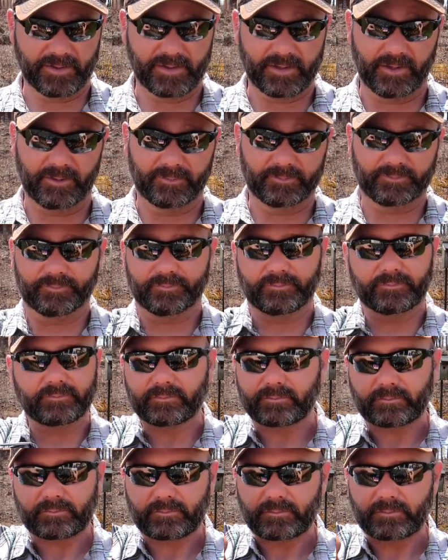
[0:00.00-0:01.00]
So
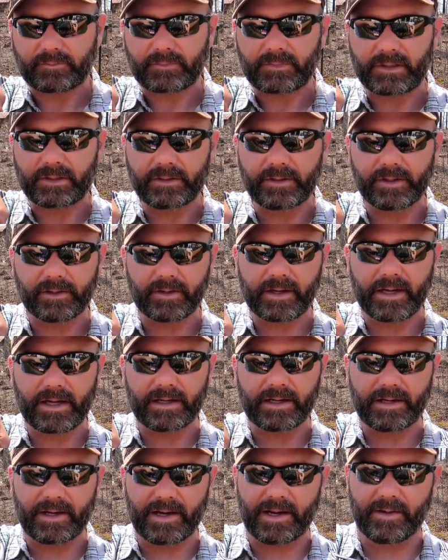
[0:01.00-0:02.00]
they're
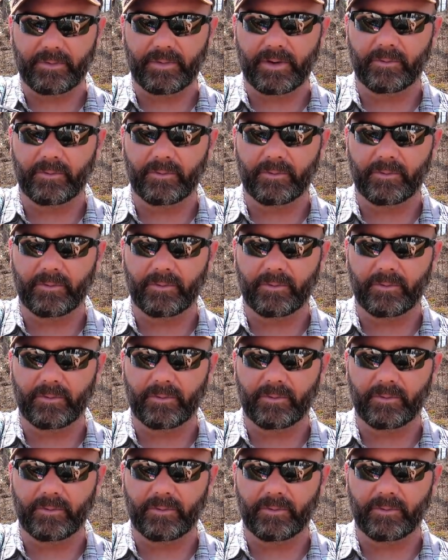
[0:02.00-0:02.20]
kind of neat.